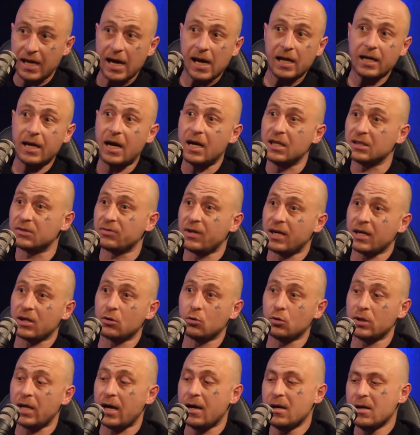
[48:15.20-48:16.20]
Keanu's,
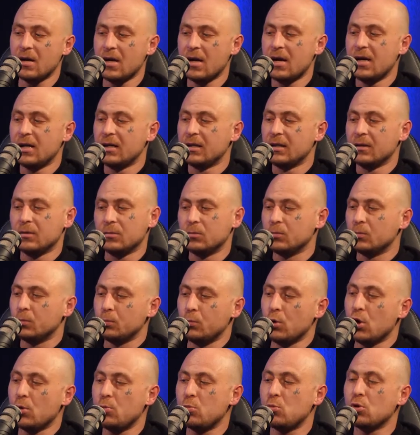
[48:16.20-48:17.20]
fucking all that.
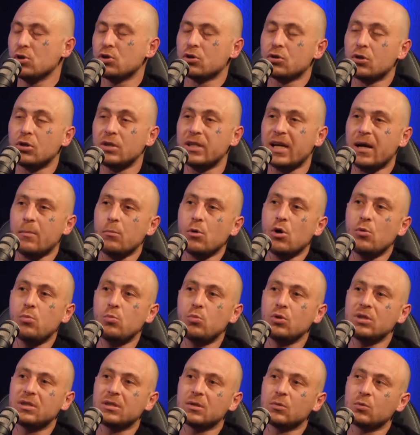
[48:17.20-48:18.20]
Melbourne wasn't on that.
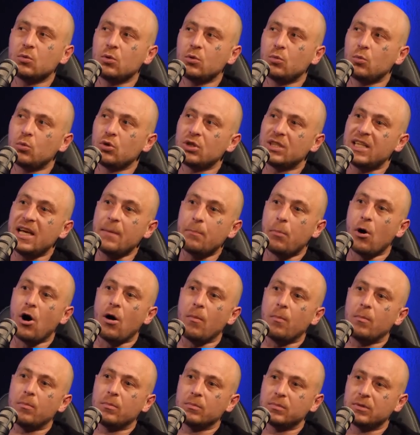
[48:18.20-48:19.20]
Melbourne was hip-hop.
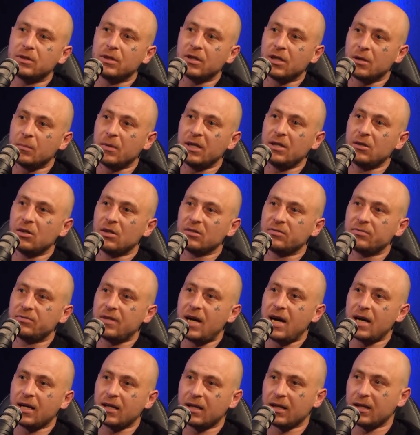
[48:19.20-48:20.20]
Yep. You know what I mean? Like
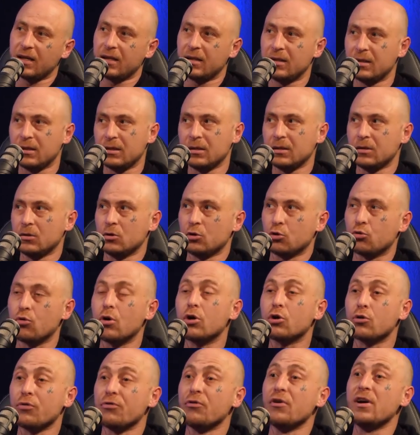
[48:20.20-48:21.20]
fucking
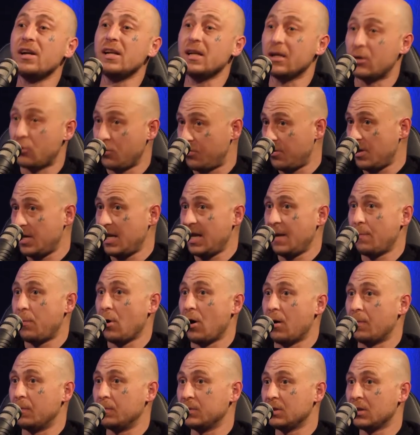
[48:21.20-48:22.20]
graffiti
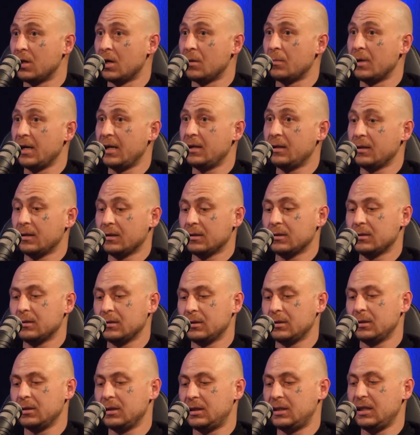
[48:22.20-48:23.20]
hip-hop. You know what I mean?
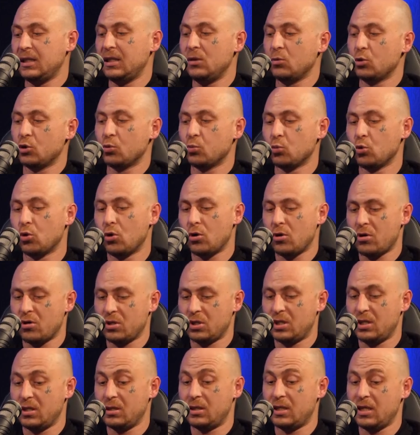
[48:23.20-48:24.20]
Sydney was
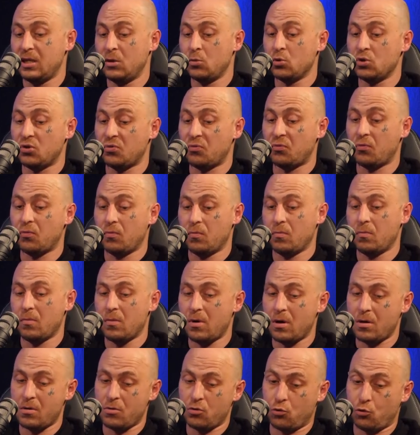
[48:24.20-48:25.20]
more, Sydney was
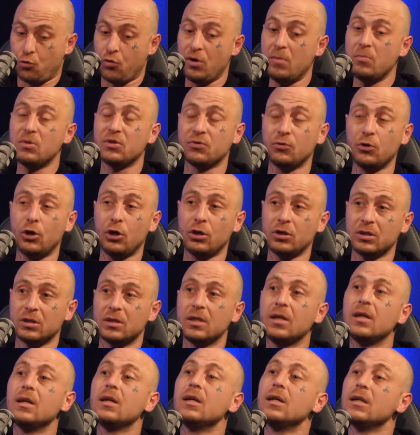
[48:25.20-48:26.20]
crims
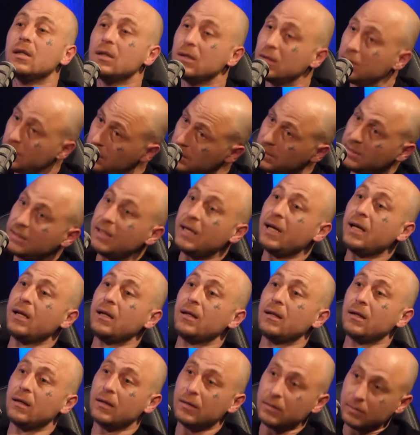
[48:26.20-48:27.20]
first,
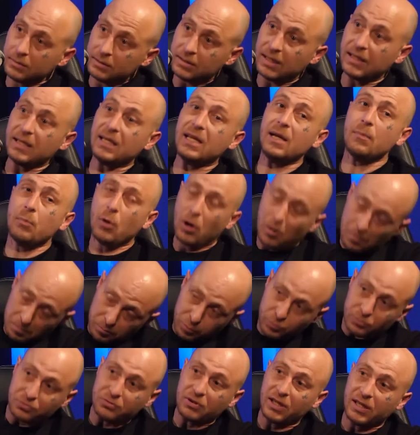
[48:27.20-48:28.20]
then
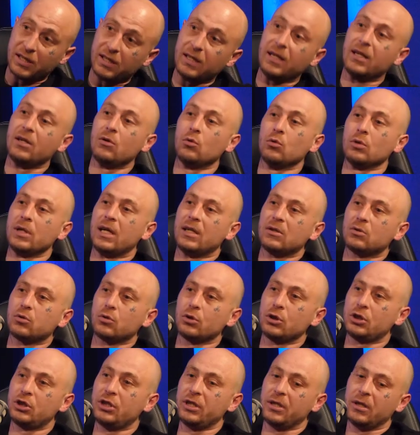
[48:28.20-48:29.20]
hip-hop, graffiti and all that
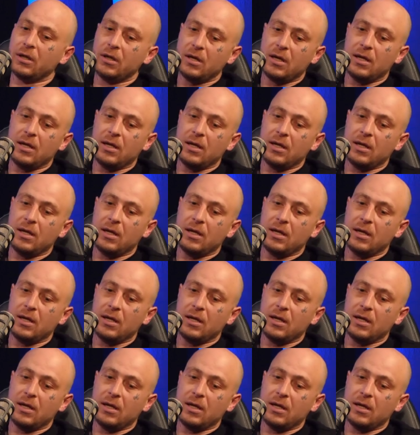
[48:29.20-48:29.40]
sort of shit.